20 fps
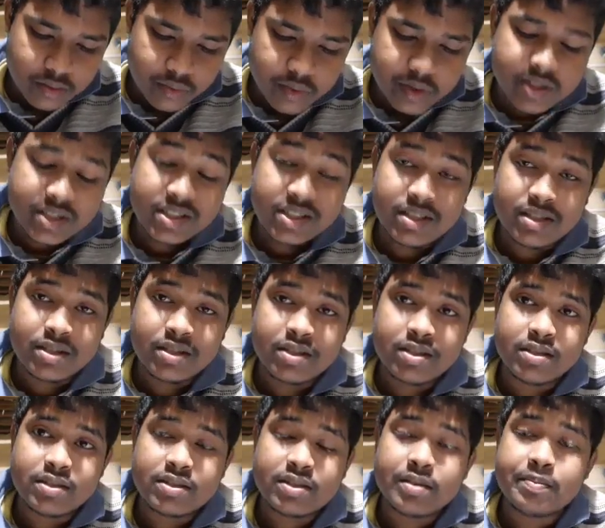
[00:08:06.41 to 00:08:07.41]
which
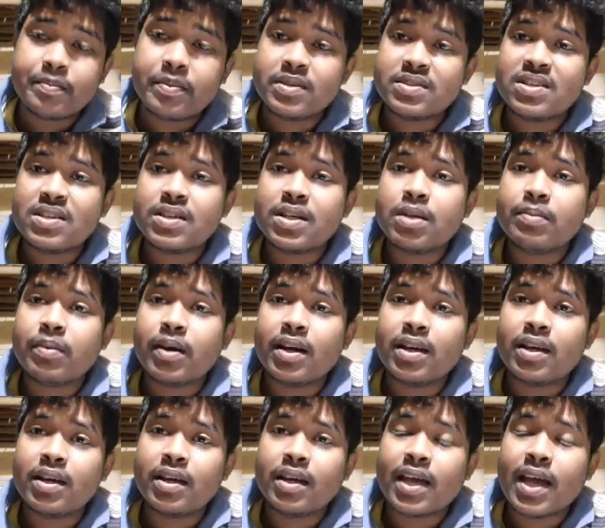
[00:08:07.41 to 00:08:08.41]
is represented
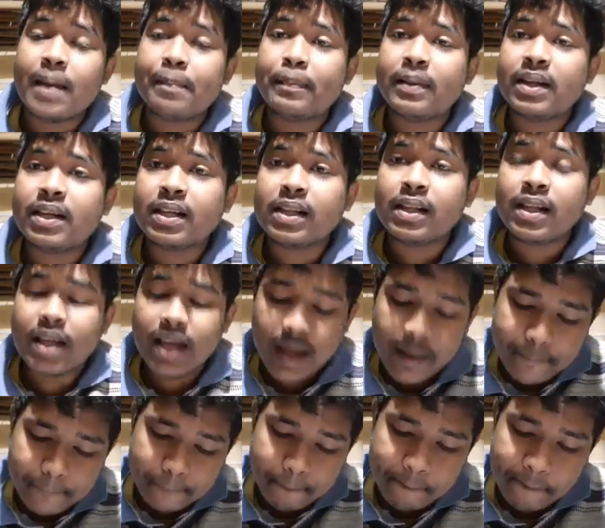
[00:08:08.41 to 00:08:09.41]
by capital
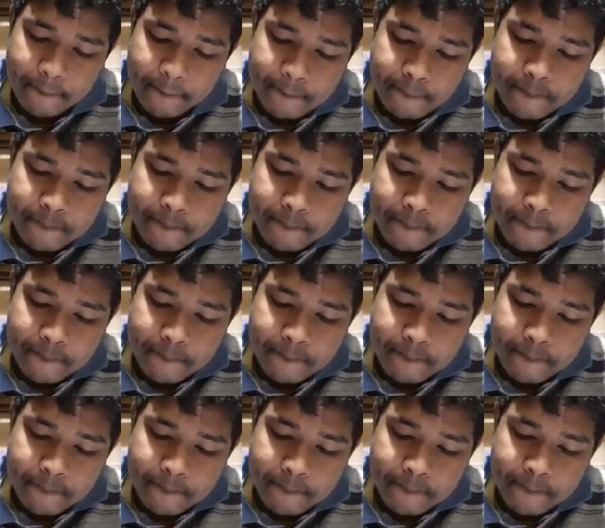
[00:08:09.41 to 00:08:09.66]
M.